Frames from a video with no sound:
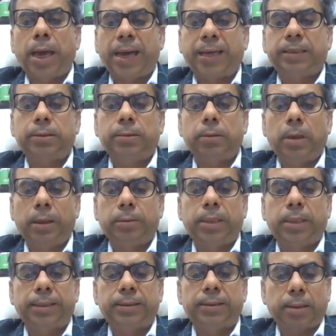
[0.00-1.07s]

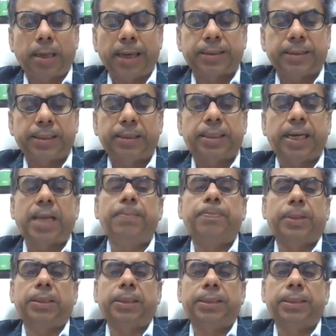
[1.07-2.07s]
this excess 10%,